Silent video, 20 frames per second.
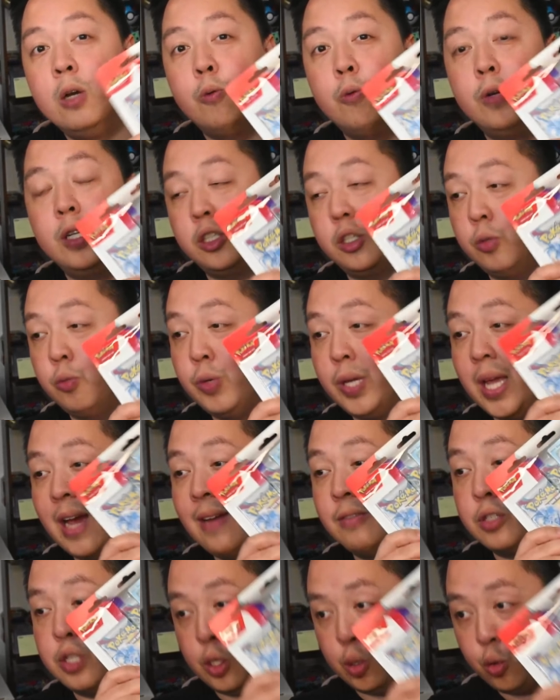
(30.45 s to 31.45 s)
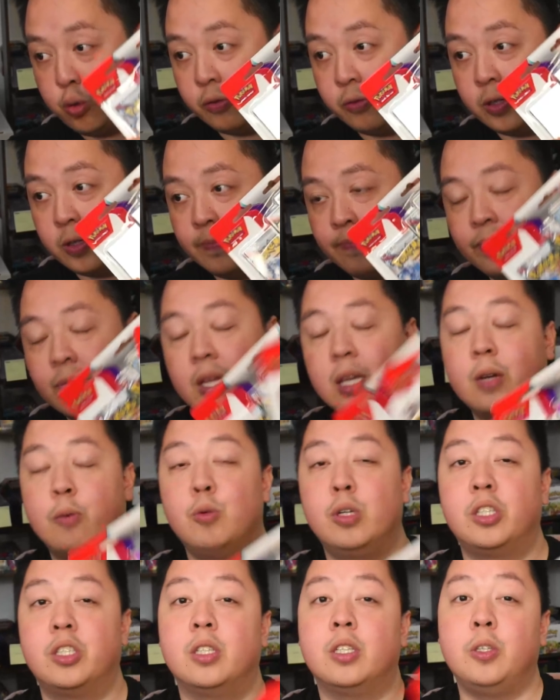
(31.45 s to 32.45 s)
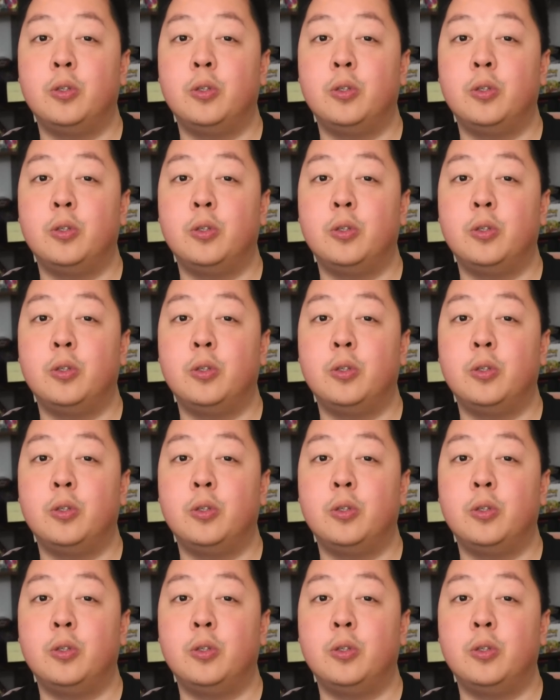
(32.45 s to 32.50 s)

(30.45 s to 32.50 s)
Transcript: which we have two of them, which